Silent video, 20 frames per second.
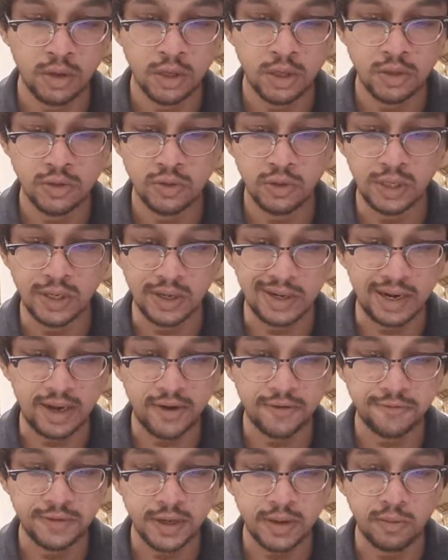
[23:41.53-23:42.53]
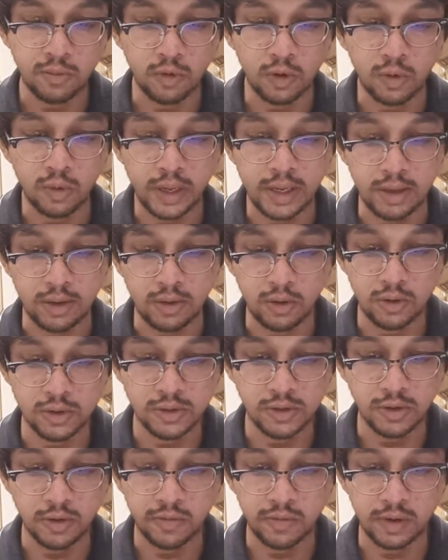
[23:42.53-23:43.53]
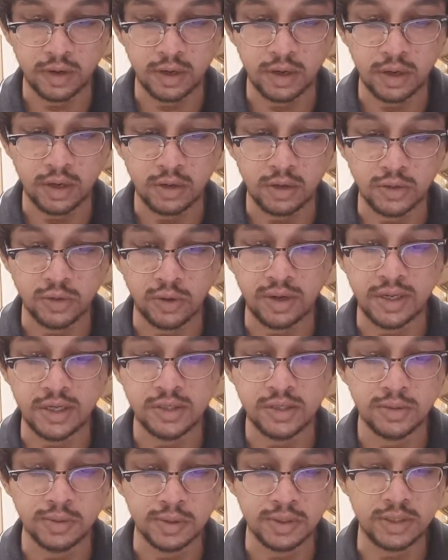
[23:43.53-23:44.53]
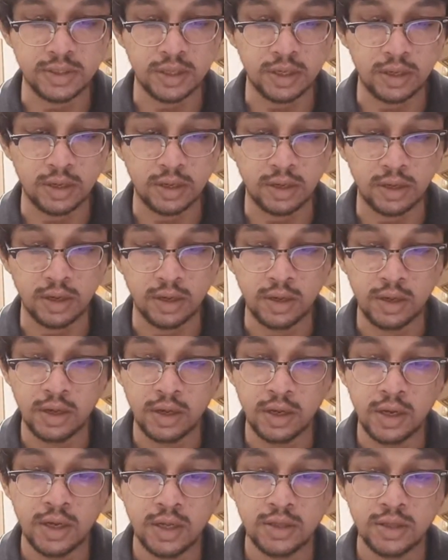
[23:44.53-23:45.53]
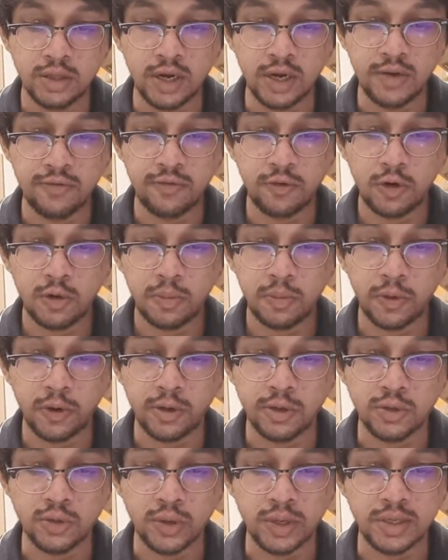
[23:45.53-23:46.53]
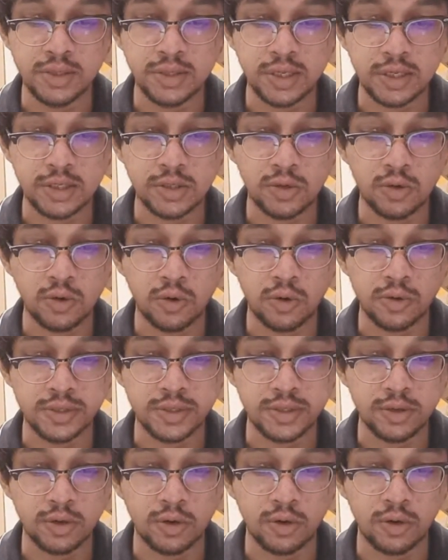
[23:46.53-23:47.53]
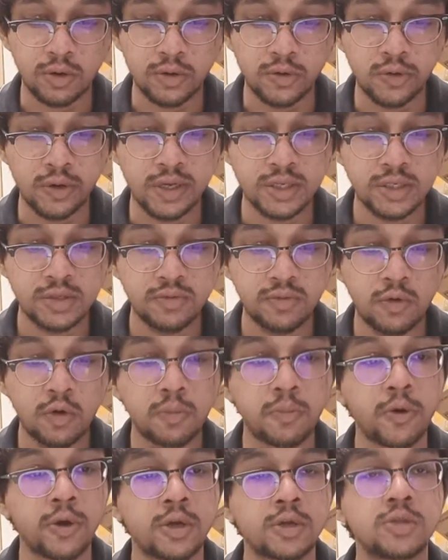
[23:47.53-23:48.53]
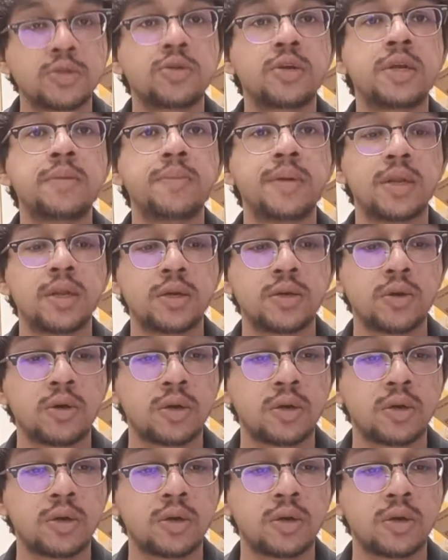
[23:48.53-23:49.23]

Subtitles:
So the lifetime worldwide gross of Swades was 34.26 crores or US $4.3 million.